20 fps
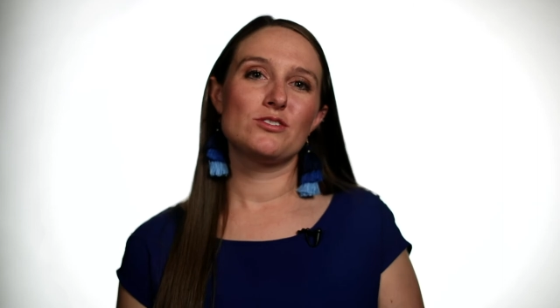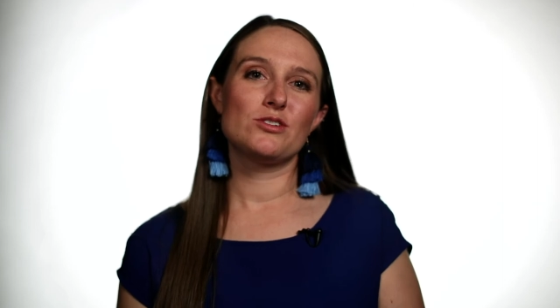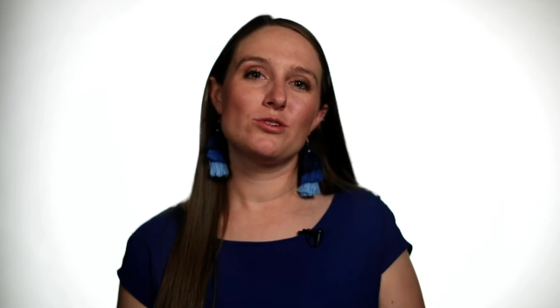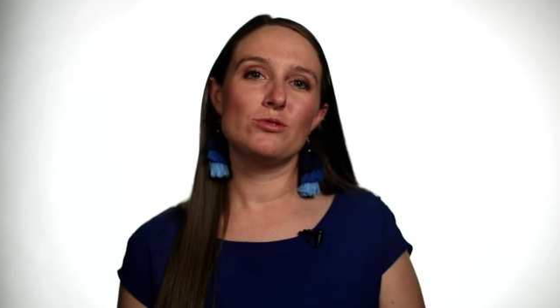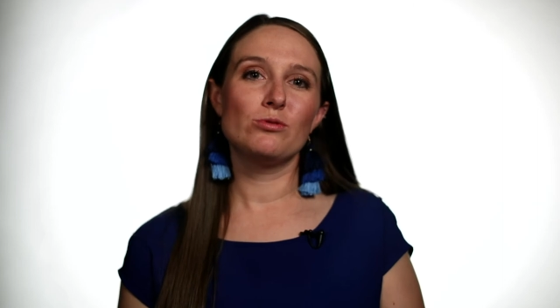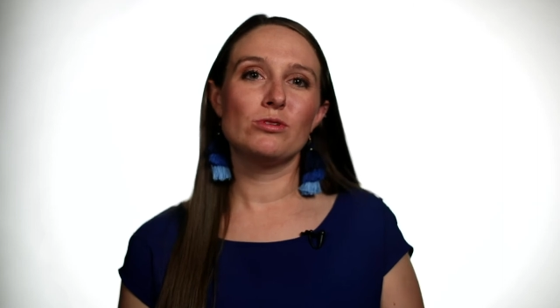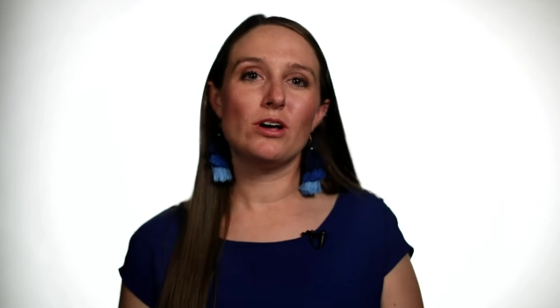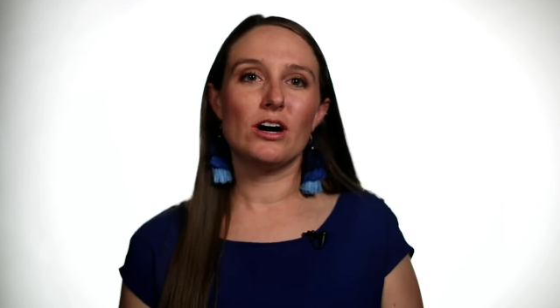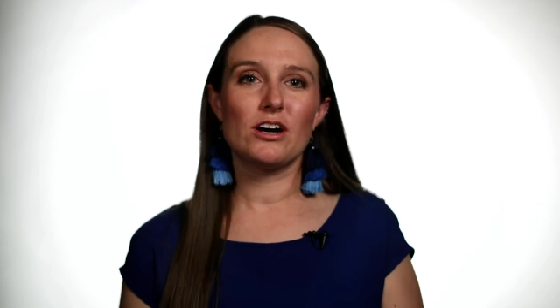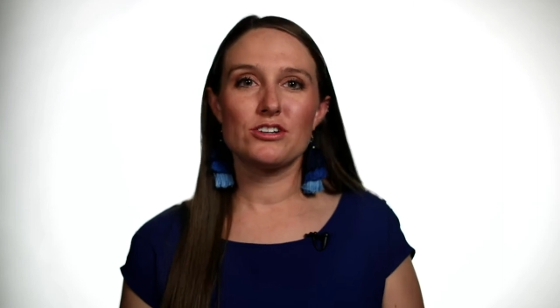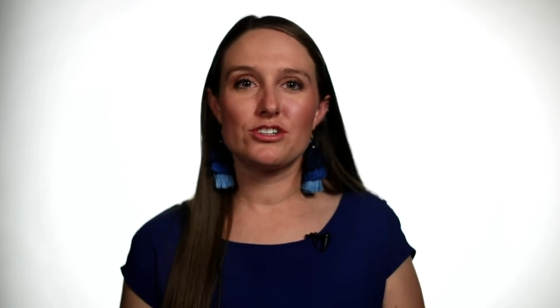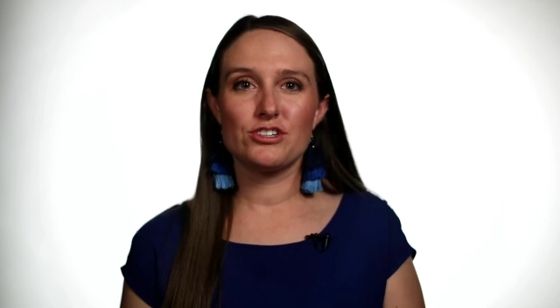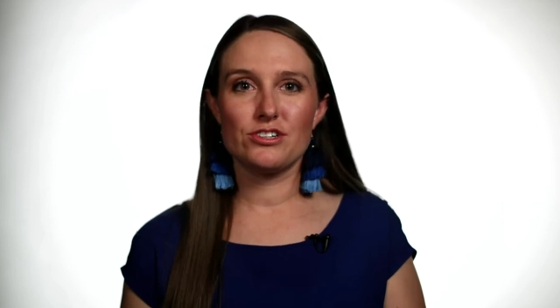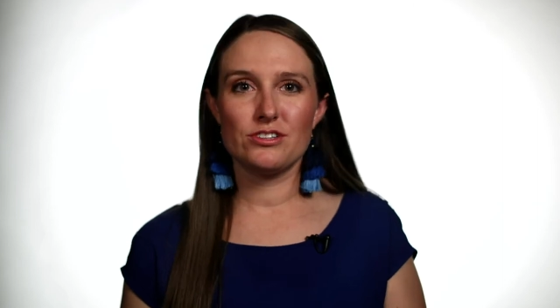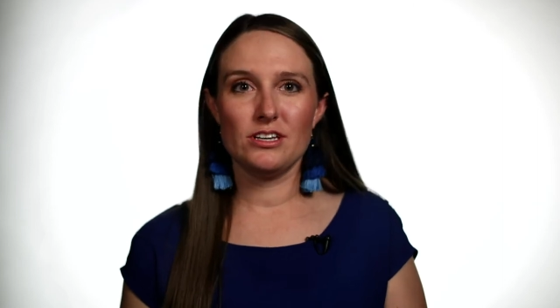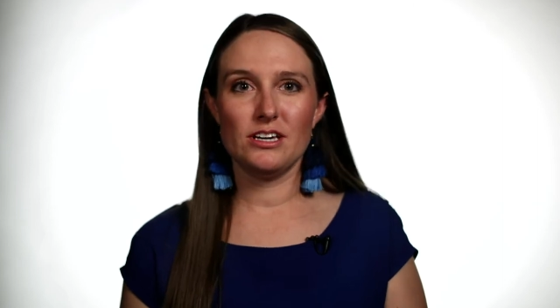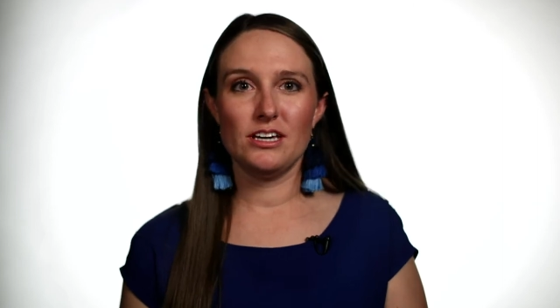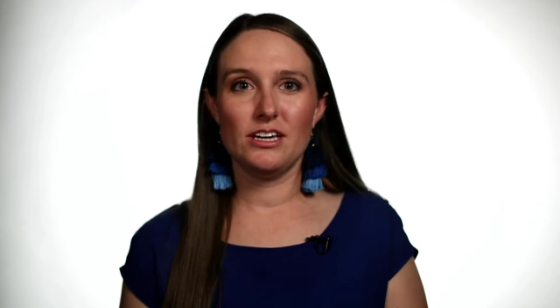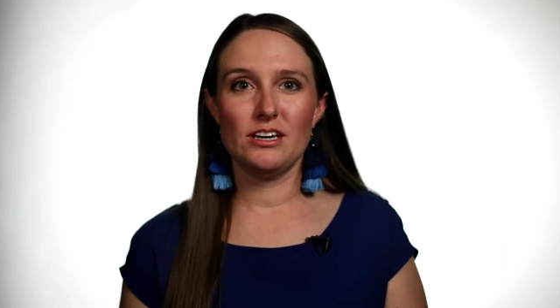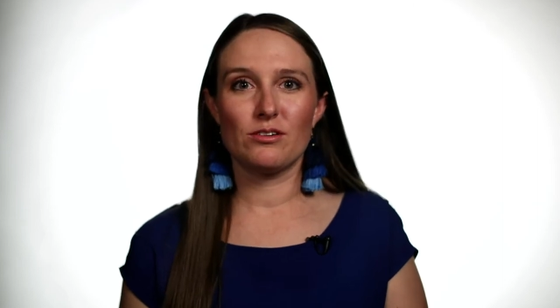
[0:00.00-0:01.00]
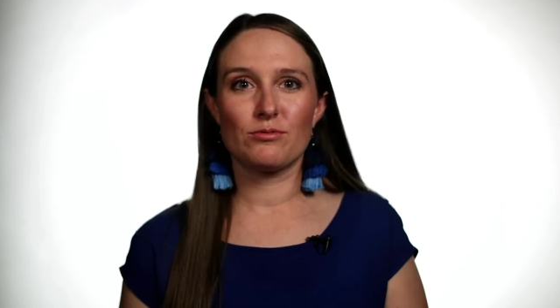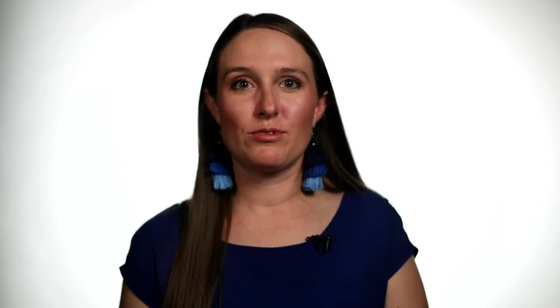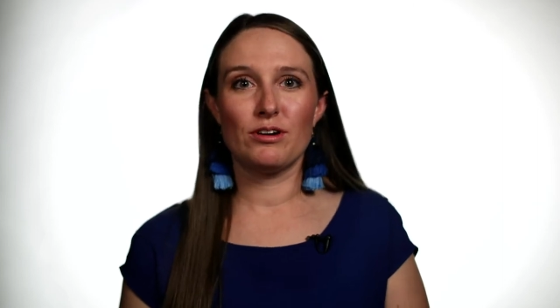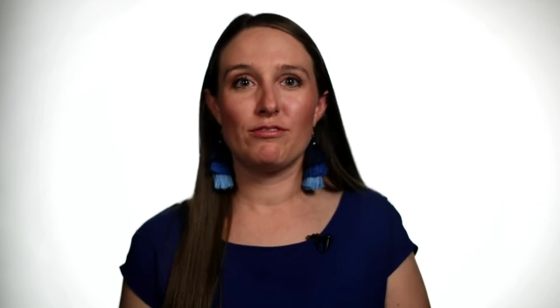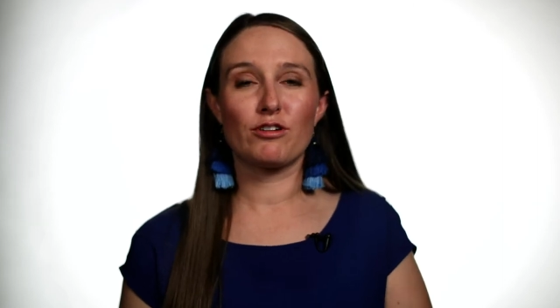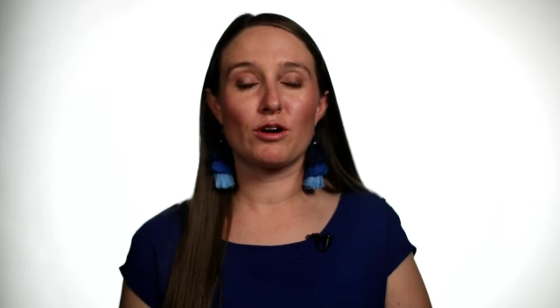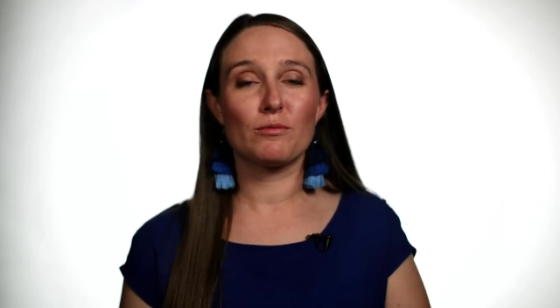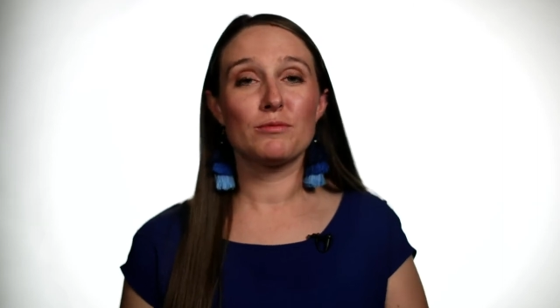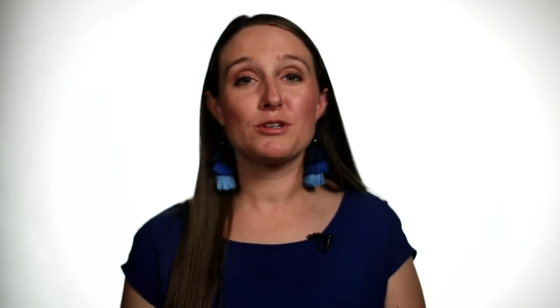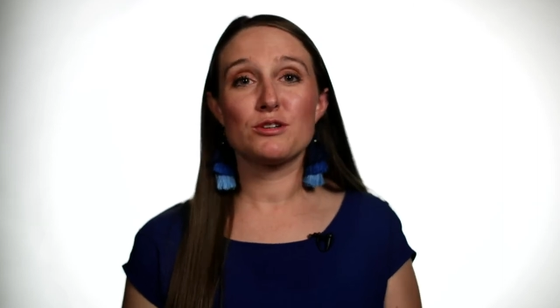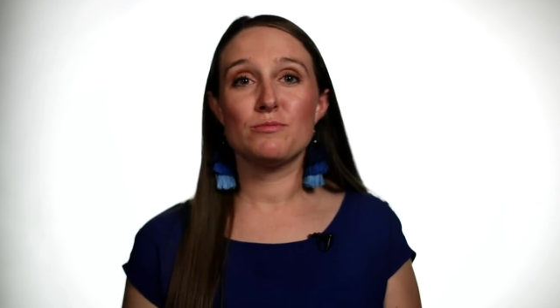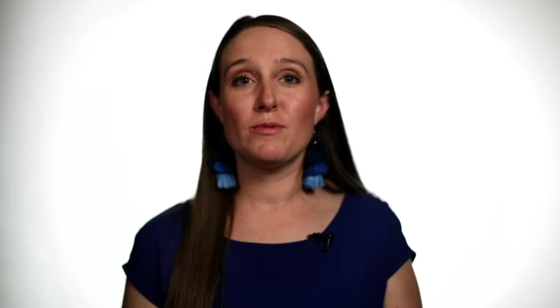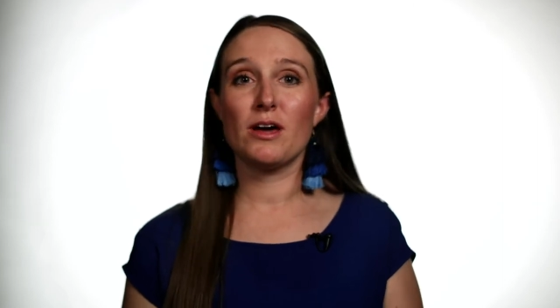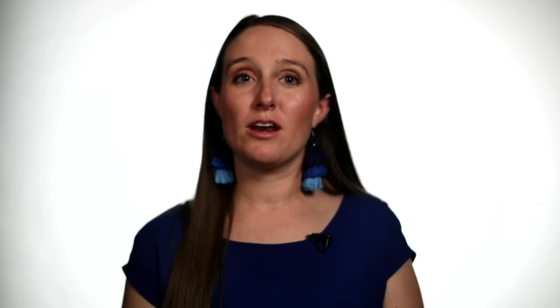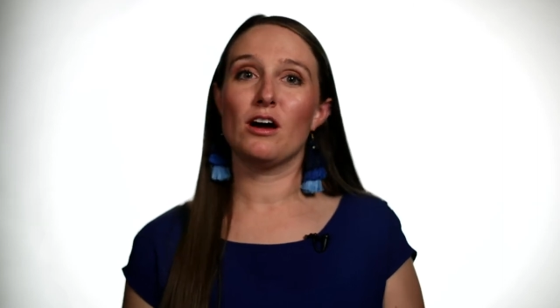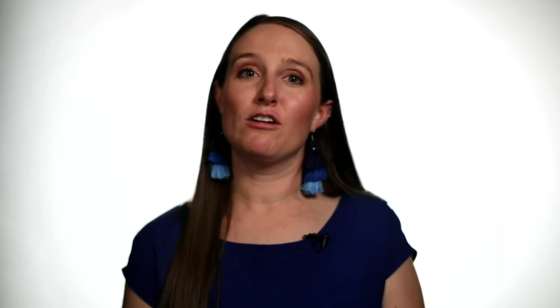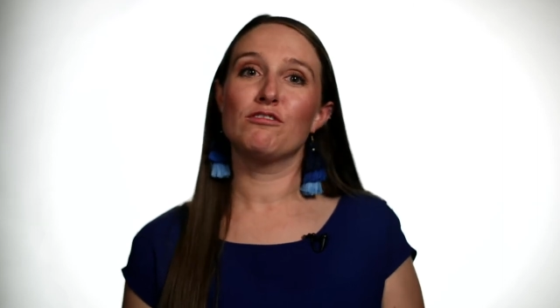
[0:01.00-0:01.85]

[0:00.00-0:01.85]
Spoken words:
to launch the refurbishment